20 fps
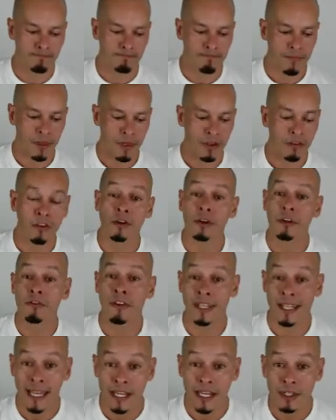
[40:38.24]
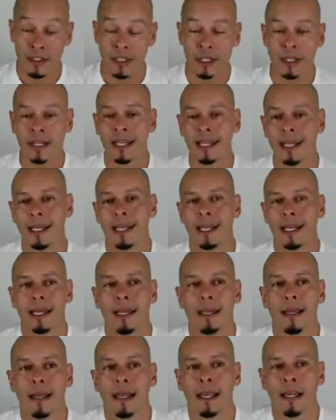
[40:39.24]
certification
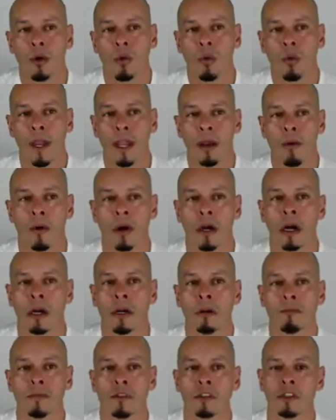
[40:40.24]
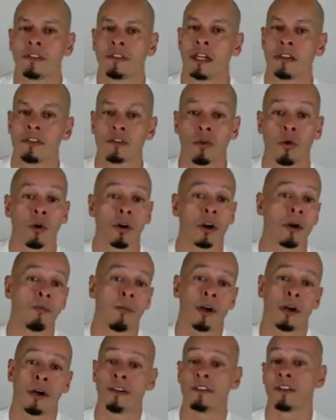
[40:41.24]
in a way where she's not sore,
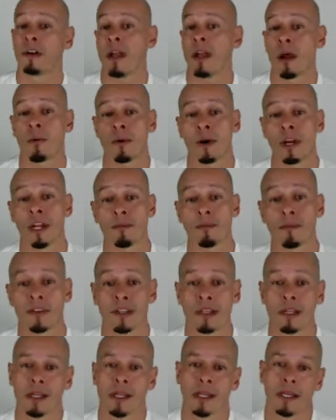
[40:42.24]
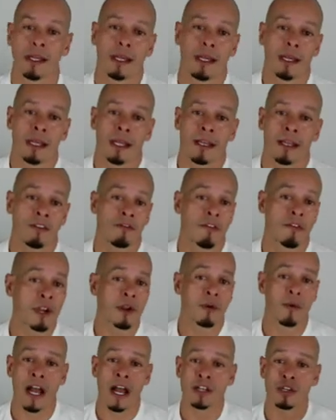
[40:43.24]
her hands are not ripped. It's a very
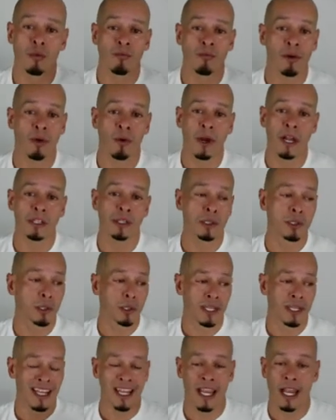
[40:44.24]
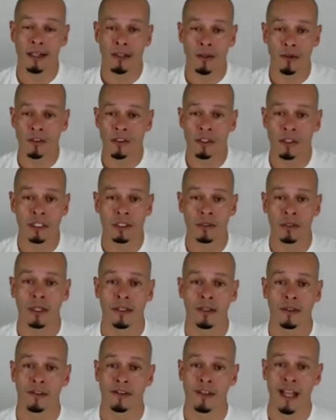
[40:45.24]
gradual progression. So you can get those
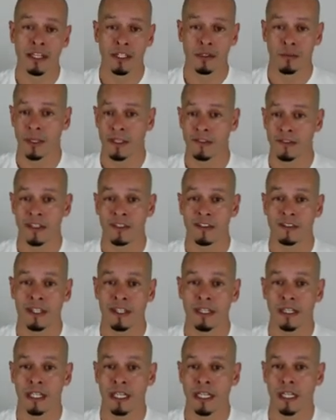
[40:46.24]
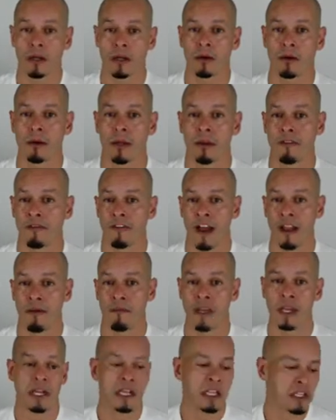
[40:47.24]
100 snatches with a 16 kilo in 5
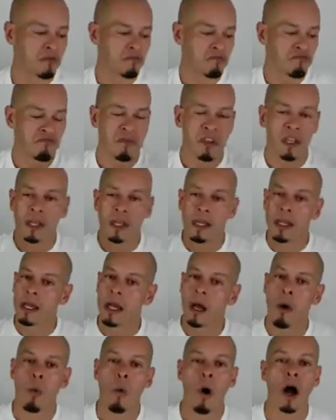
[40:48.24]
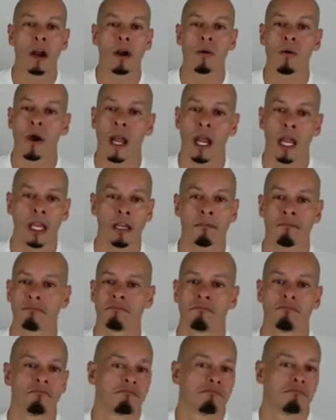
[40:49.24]
minutes and walk away,
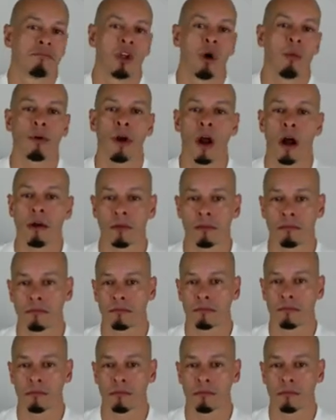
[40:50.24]
no problem.